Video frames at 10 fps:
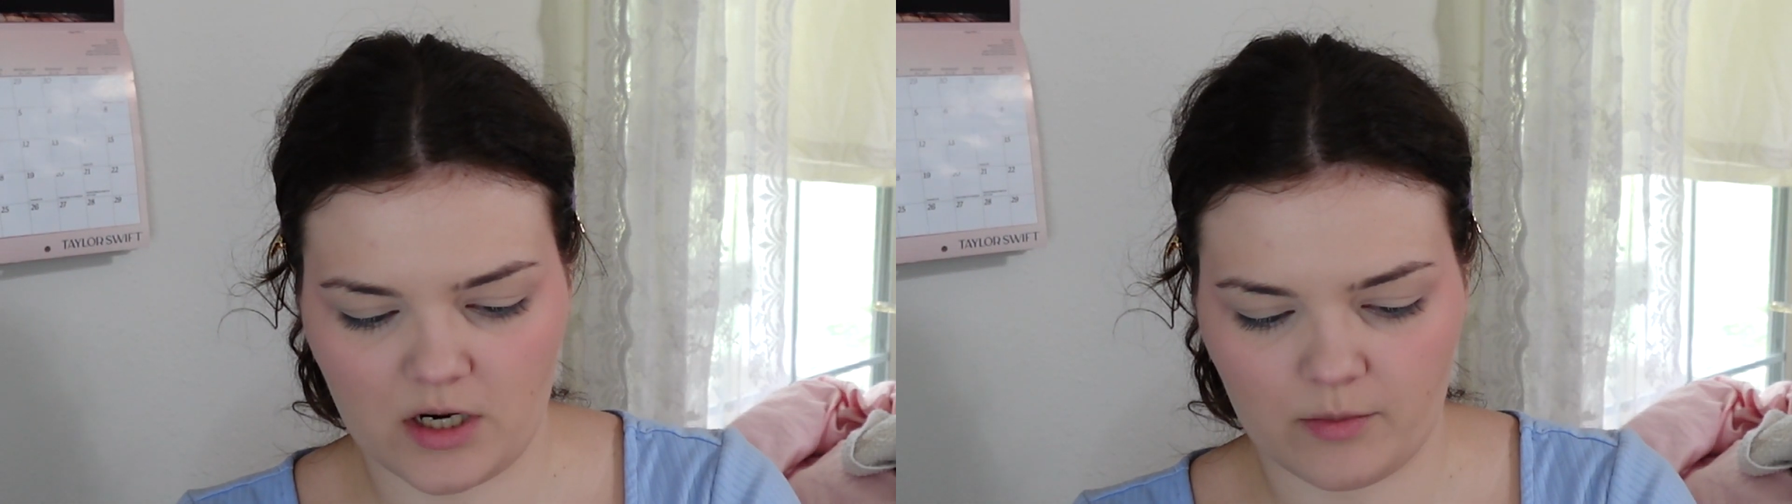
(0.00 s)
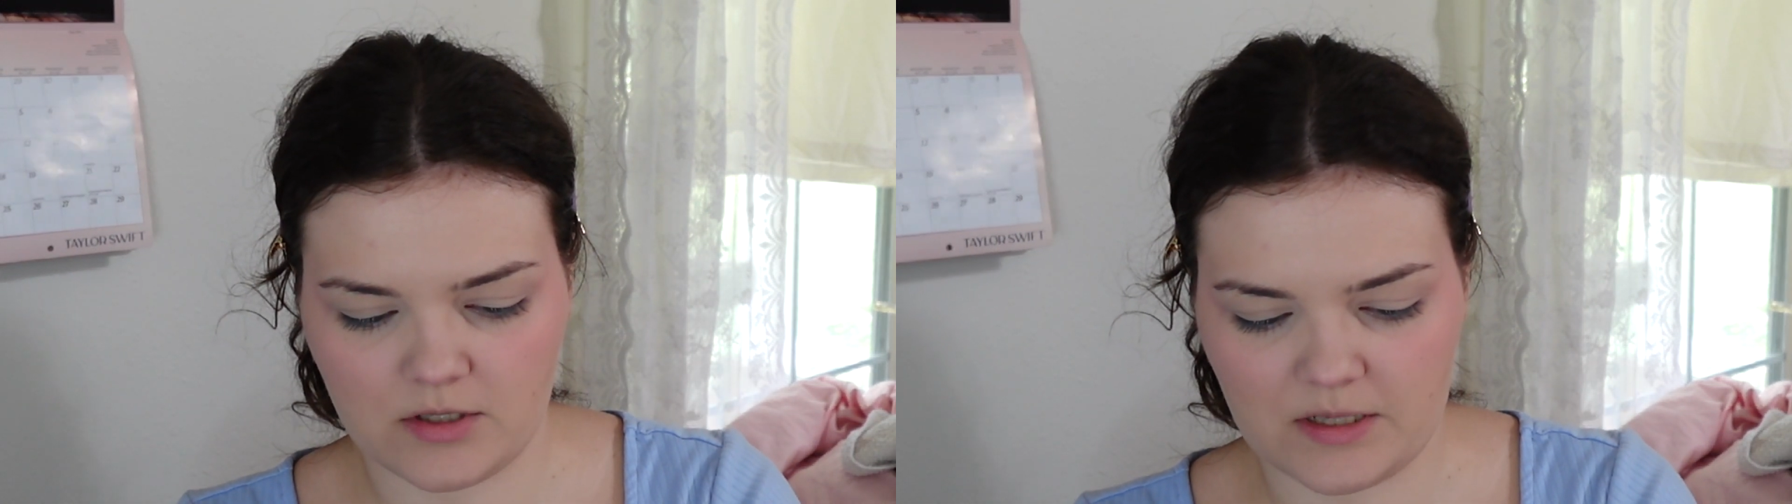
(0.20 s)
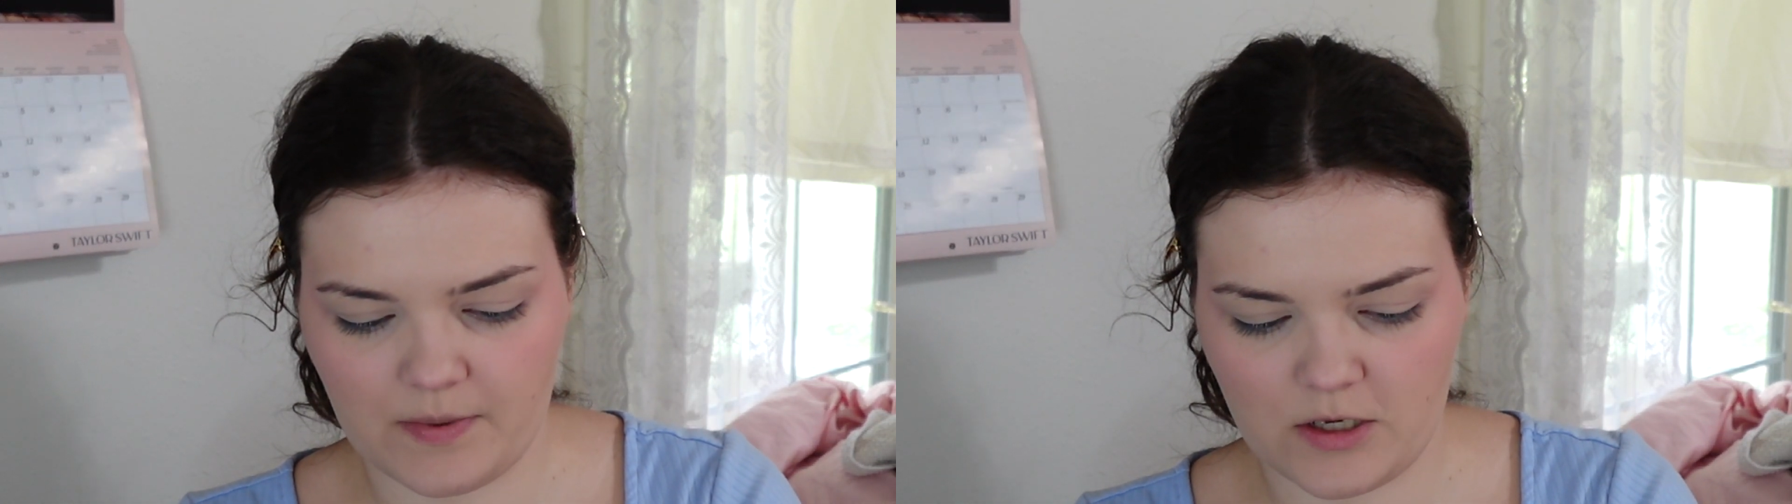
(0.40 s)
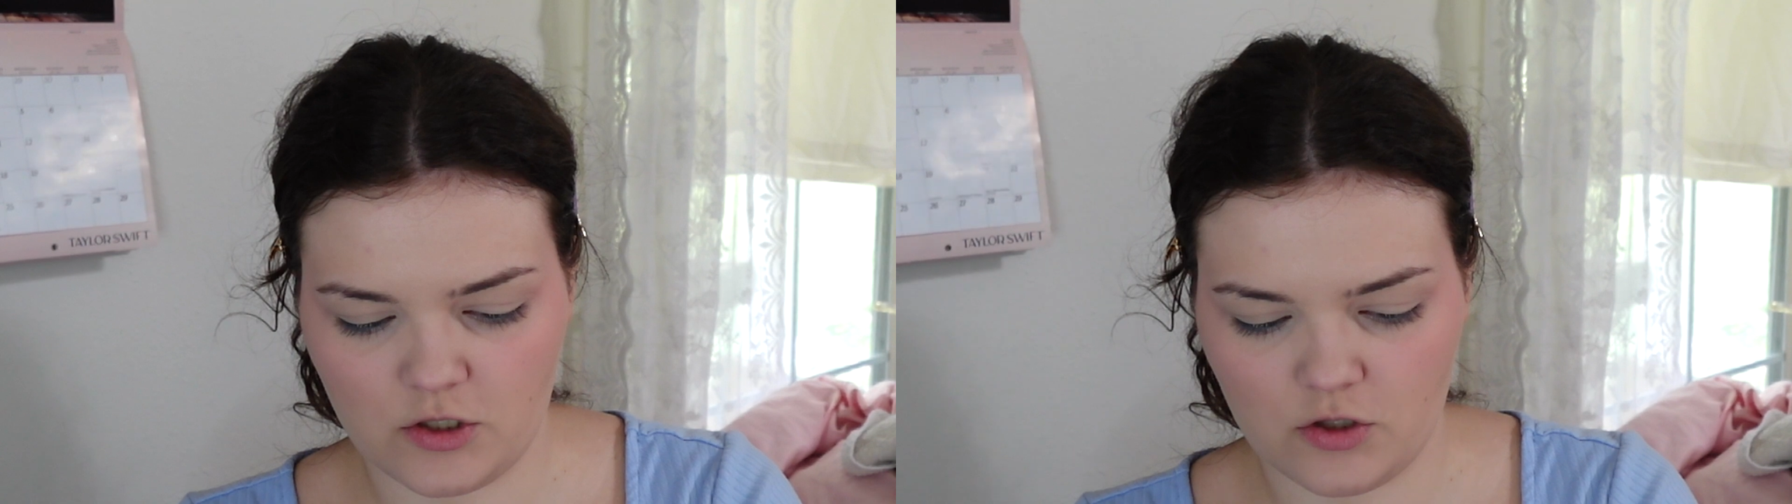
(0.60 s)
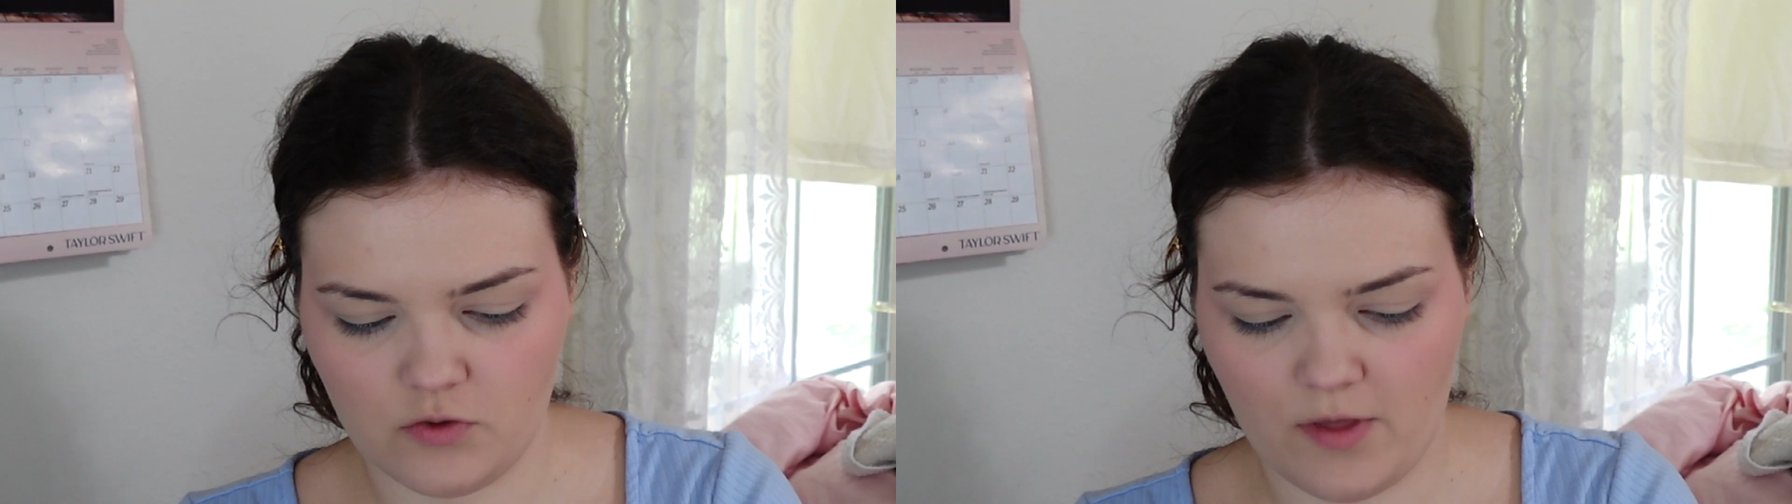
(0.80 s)
and I'm gonna dip
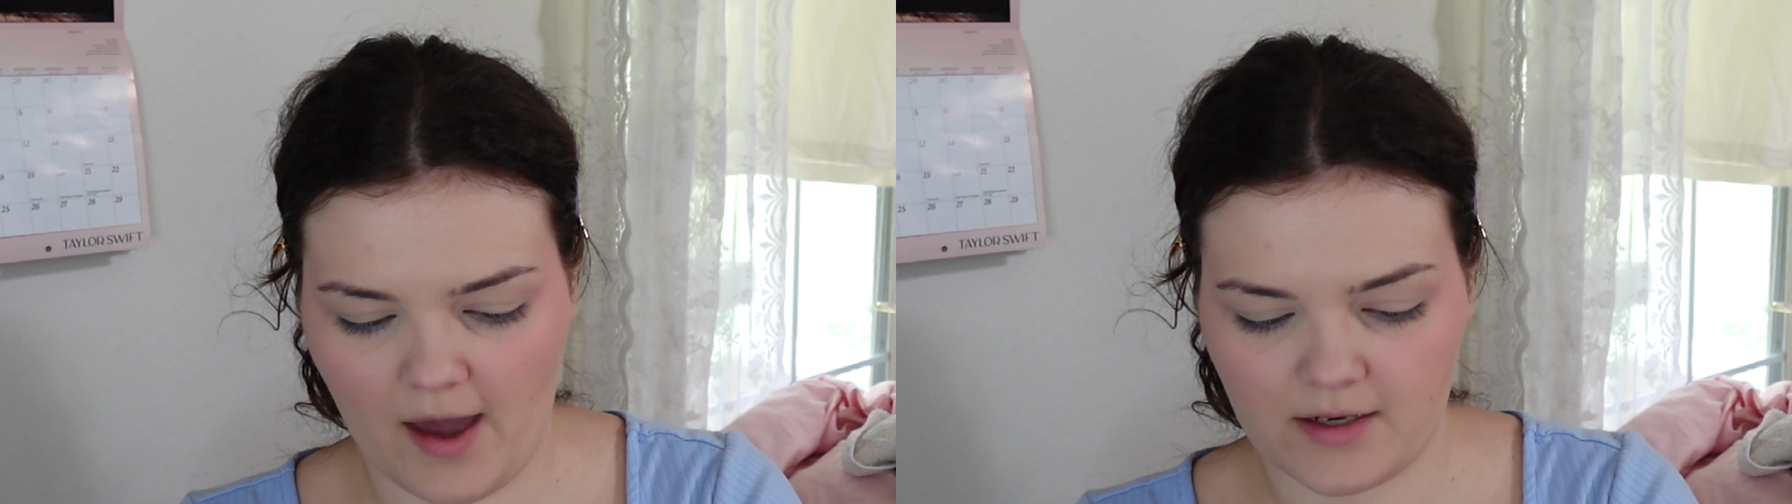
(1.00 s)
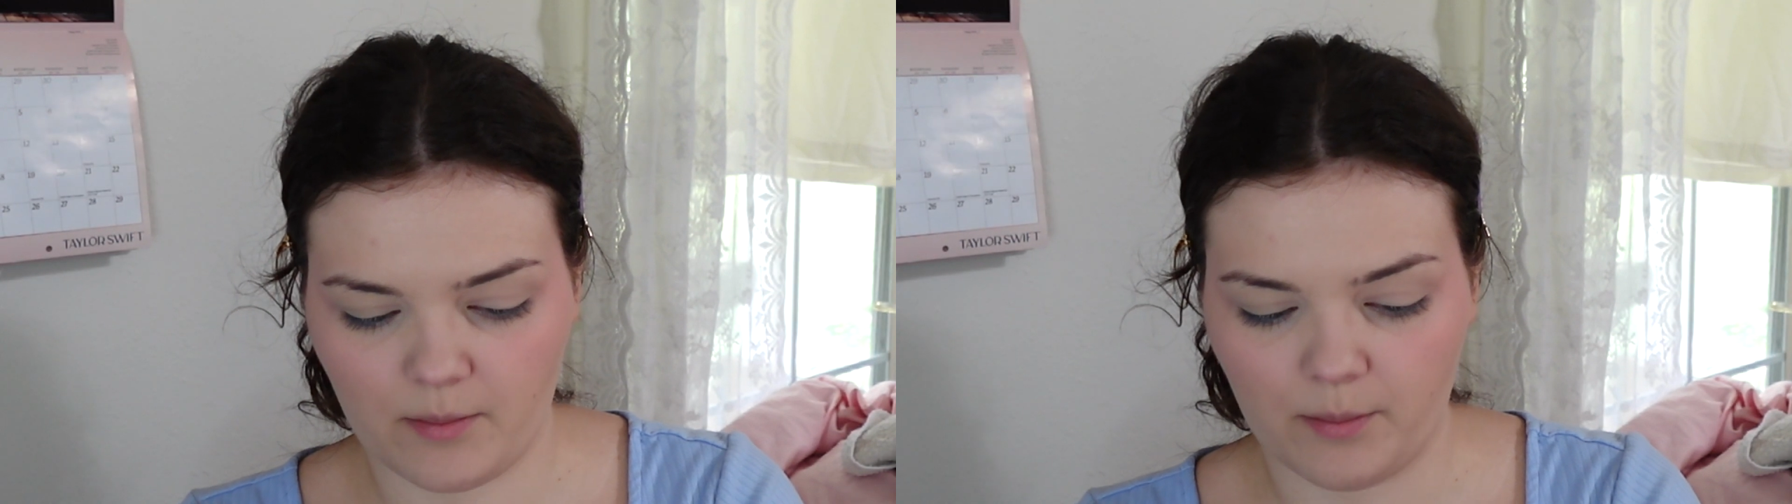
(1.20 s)
into that